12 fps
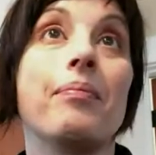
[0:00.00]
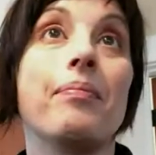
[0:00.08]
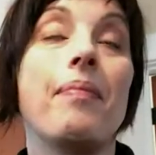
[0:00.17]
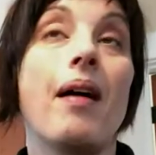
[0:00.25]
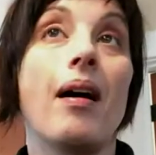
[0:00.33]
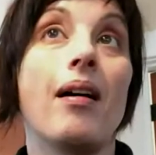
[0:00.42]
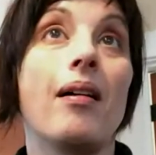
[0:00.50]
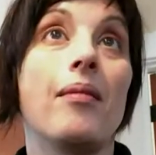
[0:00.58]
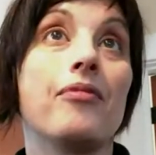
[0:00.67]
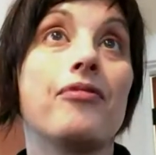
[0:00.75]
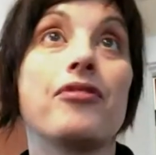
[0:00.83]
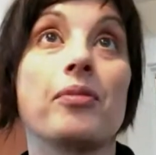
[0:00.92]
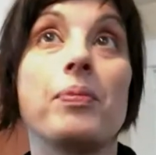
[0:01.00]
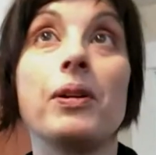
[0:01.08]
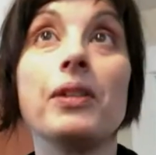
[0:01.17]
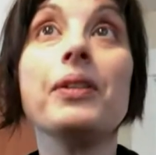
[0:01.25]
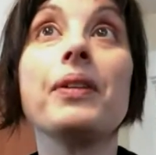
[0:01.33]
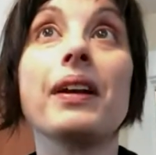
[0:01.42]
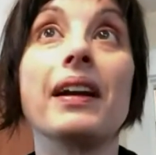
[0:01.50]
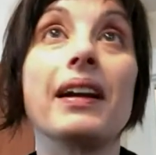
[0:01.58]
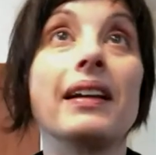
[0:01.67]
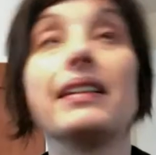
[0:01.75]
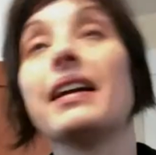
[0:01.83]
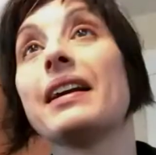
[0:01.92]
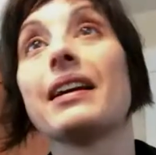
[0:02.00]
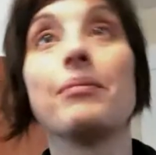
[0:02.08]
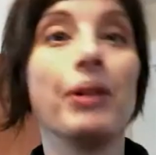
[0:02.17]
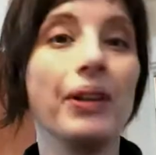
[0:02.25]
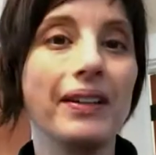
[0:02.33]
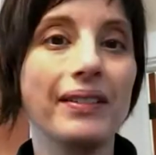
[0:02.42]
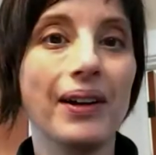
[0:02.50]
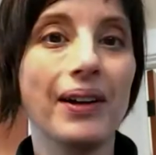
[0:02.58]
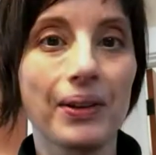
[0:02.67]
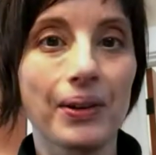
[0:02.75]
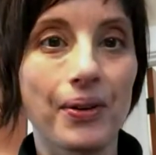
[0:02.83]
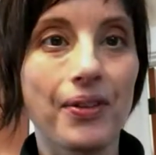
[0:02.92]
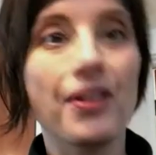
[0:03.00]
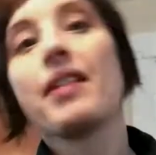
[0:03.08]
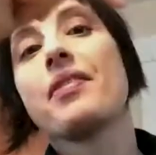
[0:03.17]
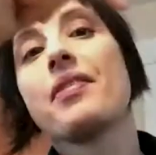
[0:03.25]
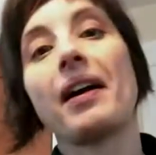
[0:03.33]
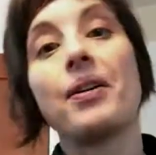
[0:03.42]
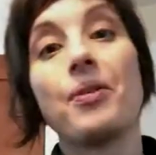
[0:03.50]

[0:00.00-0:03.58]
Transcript: a for polluting, and they get $1 million, that